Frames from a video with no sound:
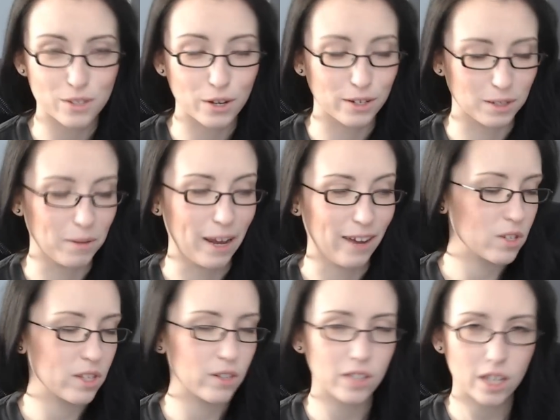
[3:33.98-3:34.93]
concerned about.
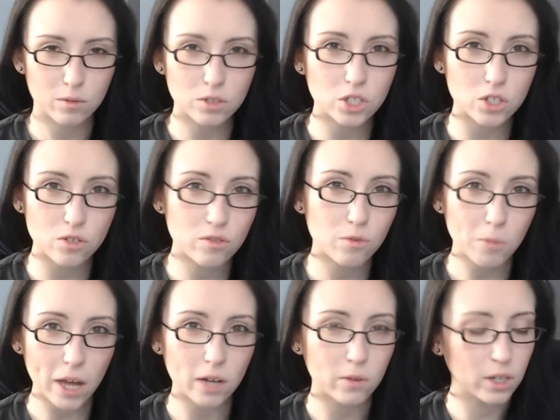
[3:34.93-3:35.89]
So they were like, we'll just do the
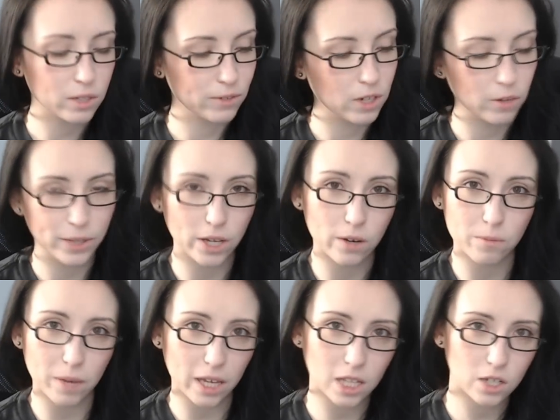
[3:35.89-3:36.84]
robotic one, you know, we go
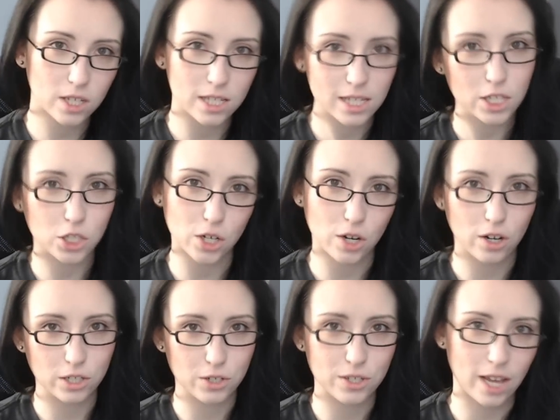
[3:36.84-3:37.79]
and make a little incision
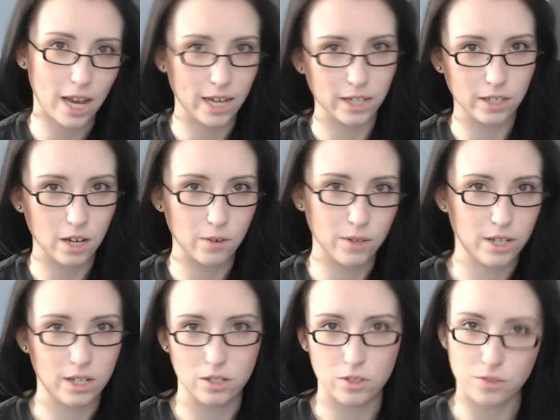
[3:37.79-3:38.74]
on your side and go
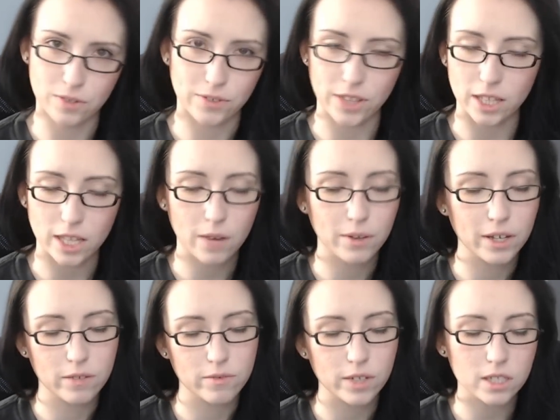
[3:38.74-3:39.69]
in and do everything that
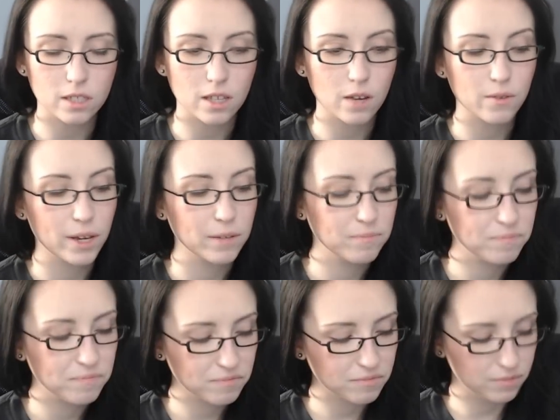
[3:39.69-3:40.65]
way and fix it that way.
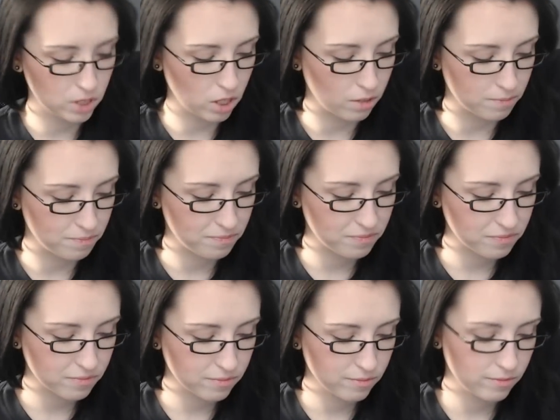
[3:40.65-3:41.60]
So
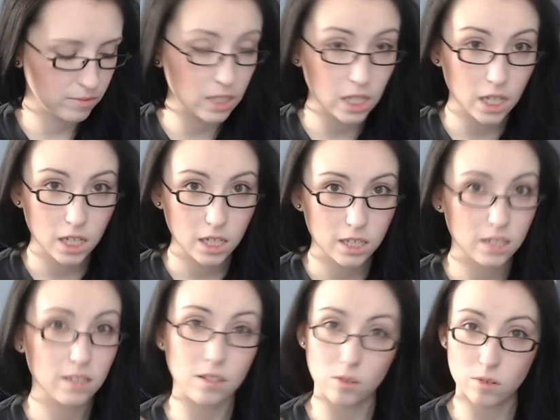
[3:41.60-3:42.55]

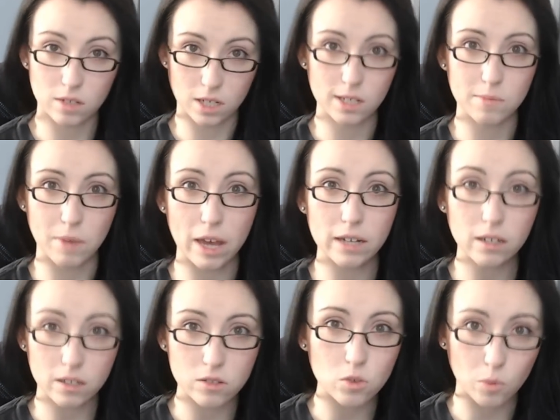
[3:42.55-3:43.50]
this was in his
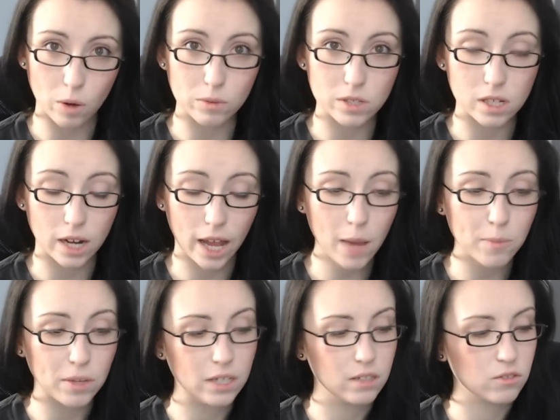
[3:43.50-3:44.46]
mind as to what was gonna
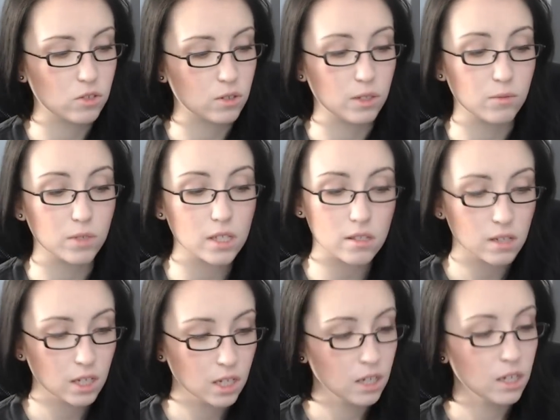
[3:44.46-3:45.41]
happen. So he was